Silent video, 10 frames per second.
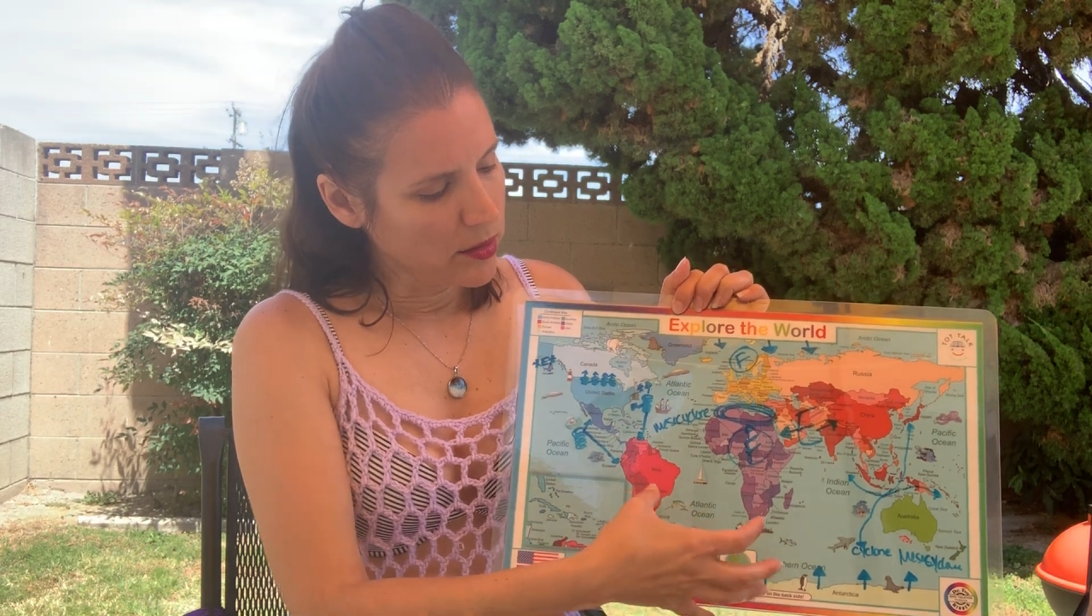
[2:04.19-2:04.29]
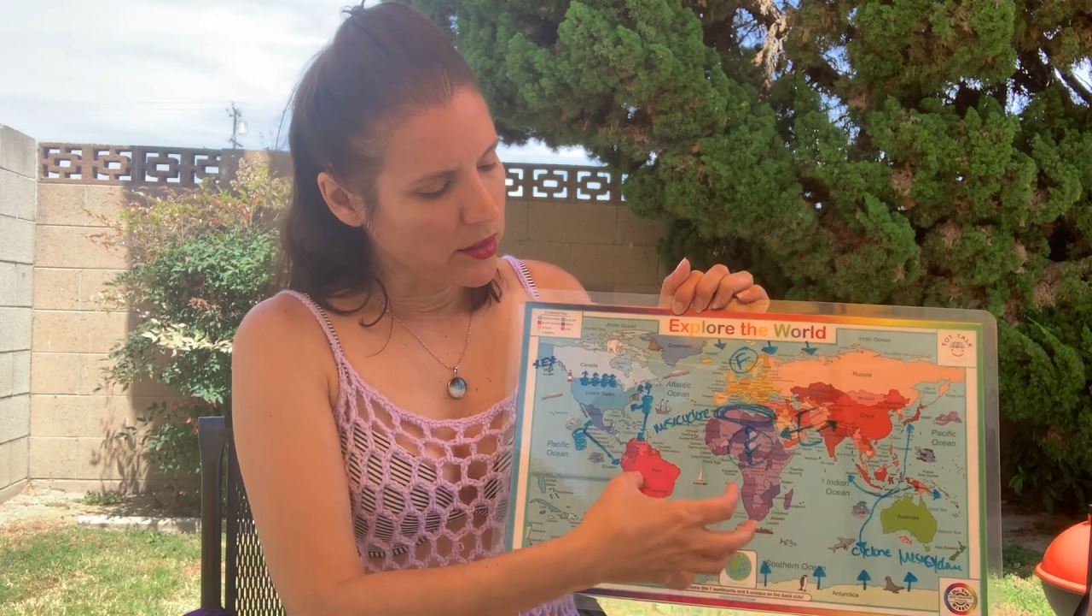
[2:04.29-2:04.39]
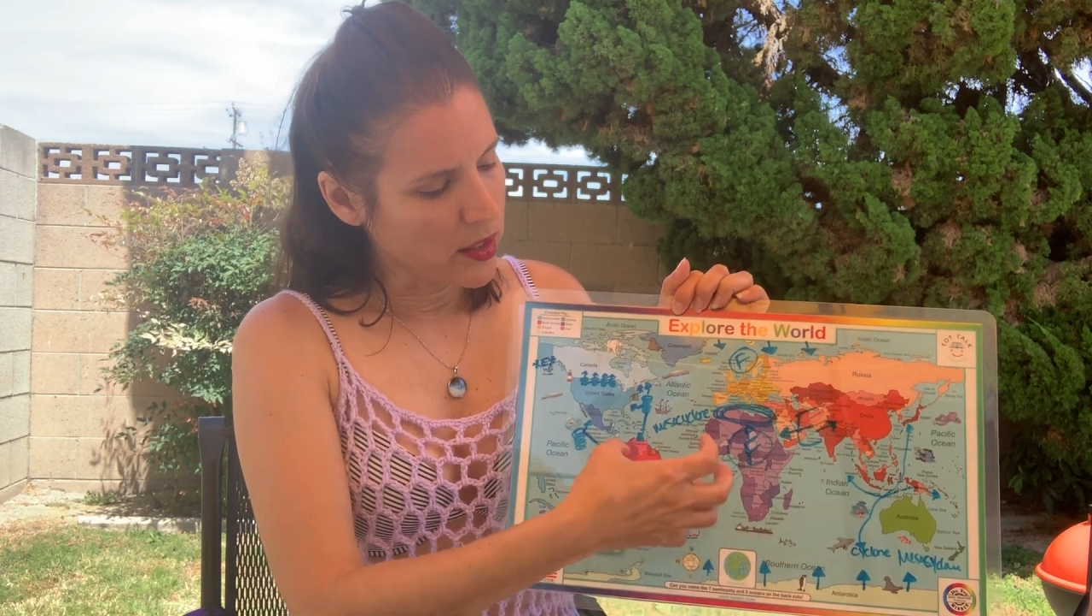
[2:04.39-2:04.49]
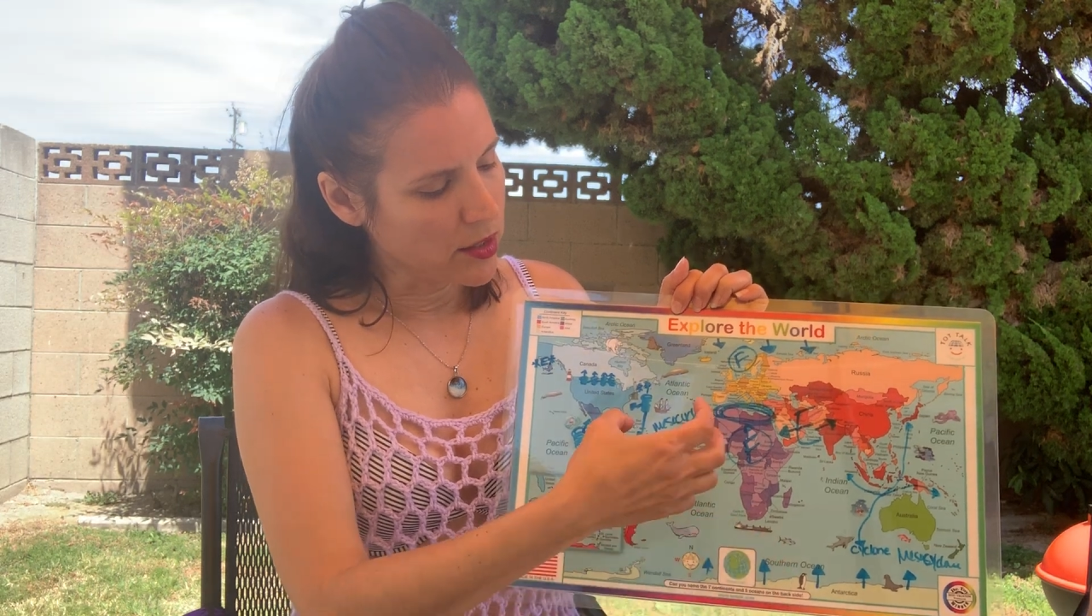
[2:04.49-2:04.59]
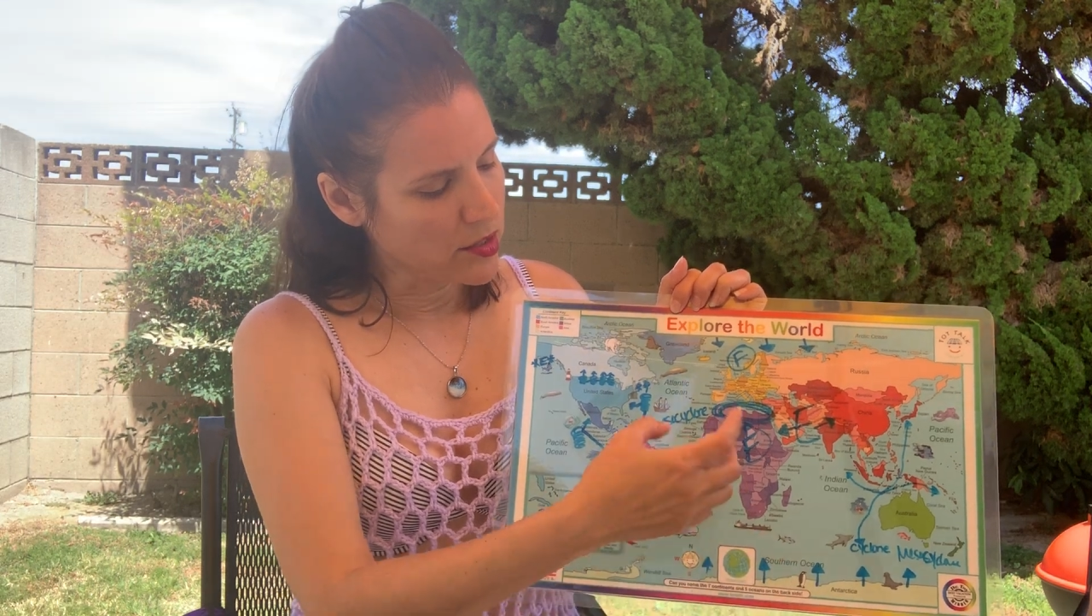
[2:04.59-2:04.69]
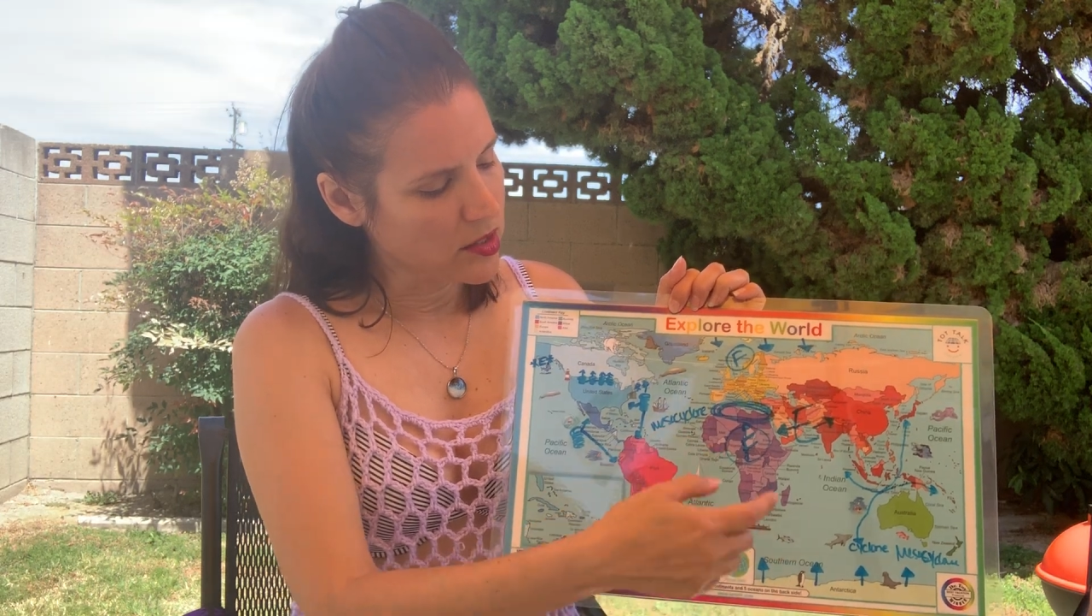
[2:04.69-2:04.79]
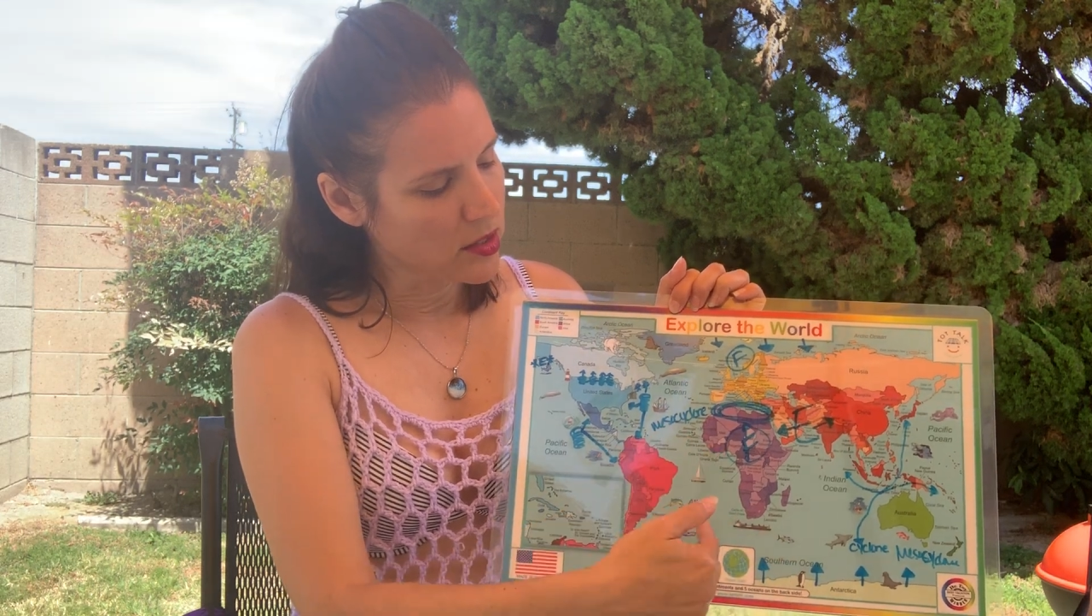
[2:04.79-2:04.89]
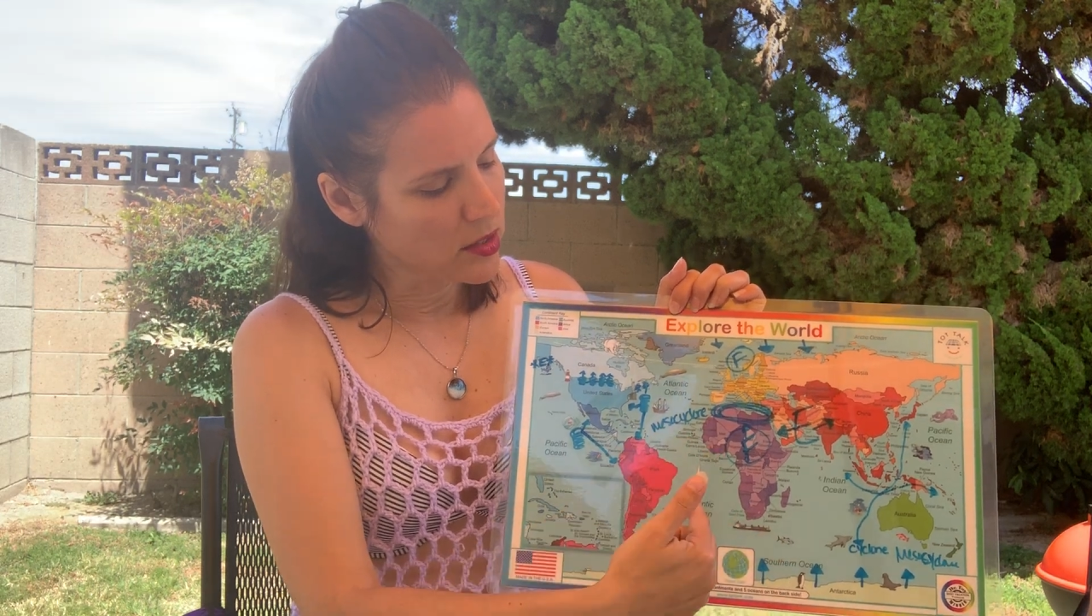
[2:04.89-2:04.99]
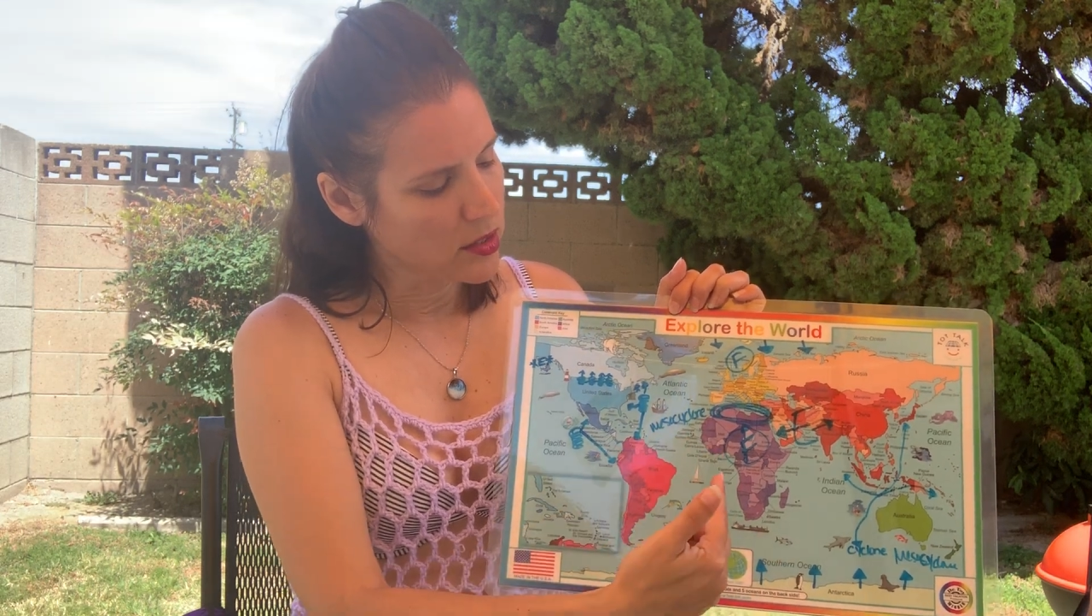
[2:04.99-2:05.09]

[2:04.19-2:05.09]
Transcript: there's